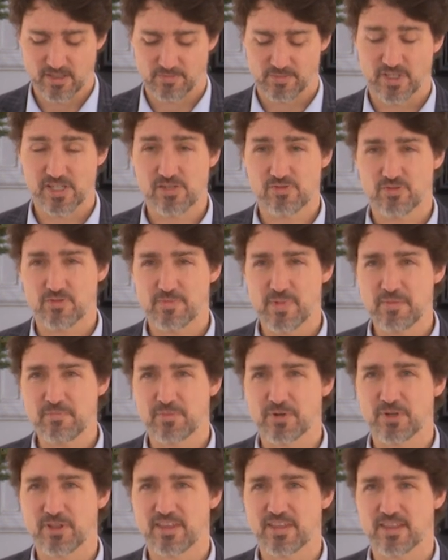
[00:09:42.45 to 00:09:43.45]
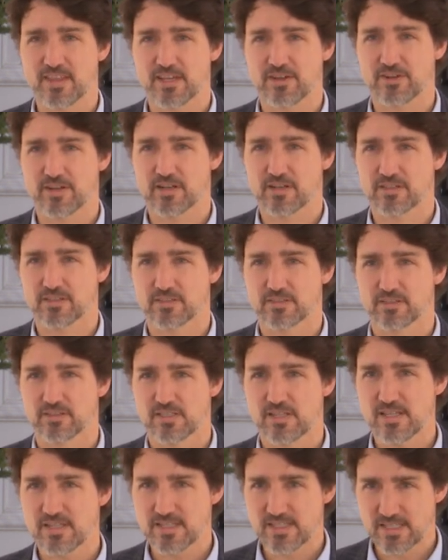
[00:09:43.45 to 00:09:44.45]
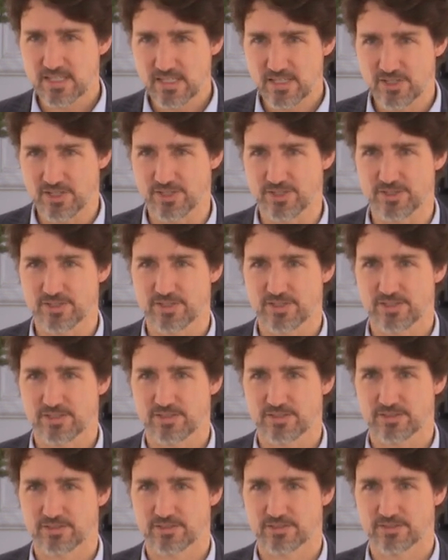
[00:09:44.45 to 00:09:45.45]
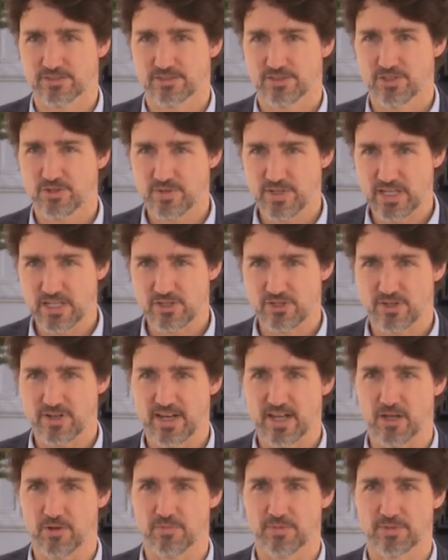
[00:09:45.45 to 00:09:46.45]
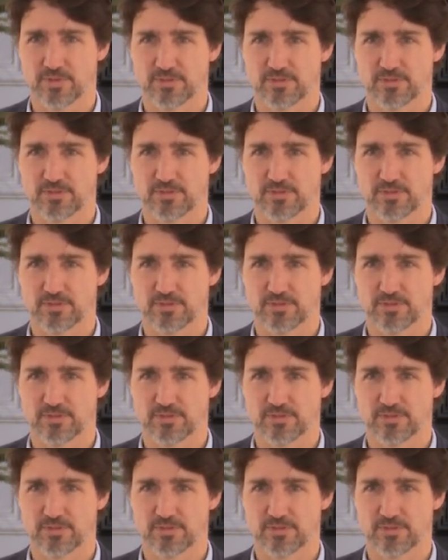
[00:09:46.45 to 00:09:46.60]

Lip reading: please remember that there are seniors who need your help.